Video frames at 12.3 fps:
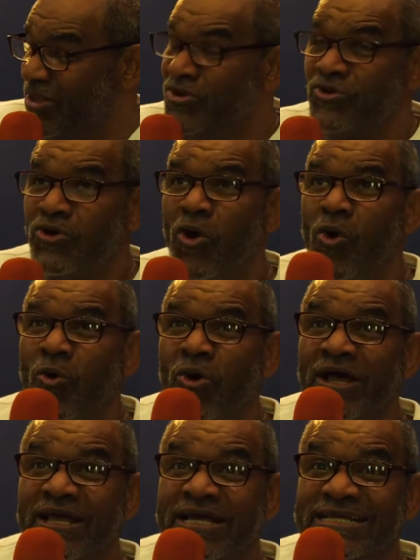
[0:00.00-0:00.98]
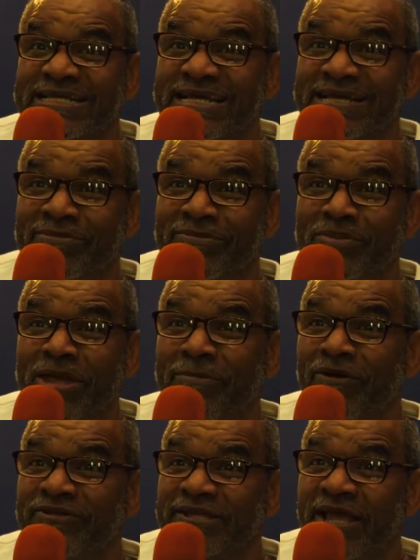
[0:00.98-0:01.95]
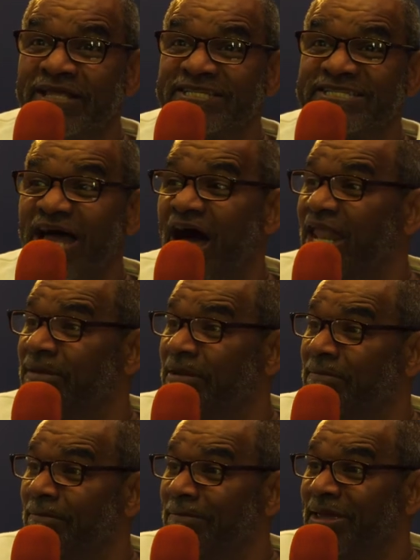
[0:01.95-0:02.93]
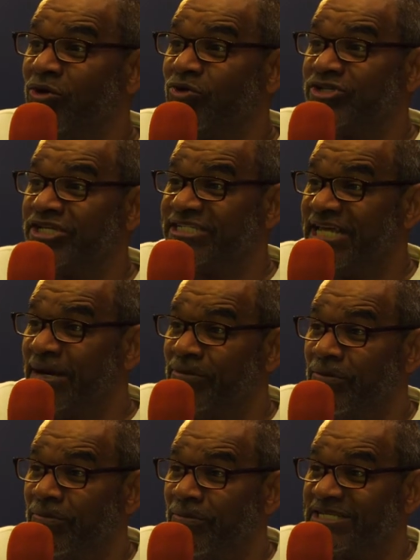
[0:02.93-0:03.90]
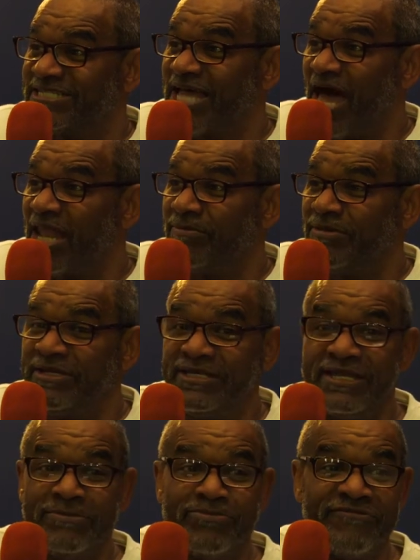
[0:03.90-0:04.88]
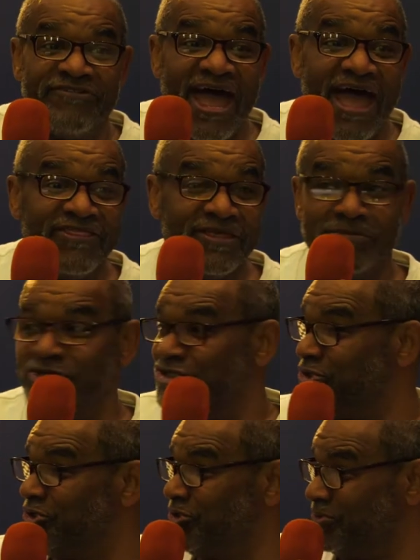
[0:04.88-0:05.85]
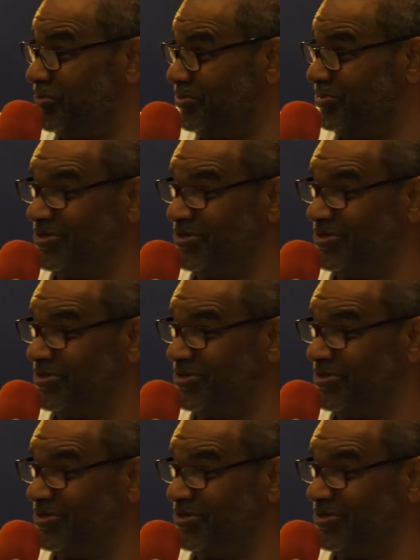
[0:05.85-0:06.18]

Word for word: You know, people say Solomon built the temple, but Solomon didn't provide the material.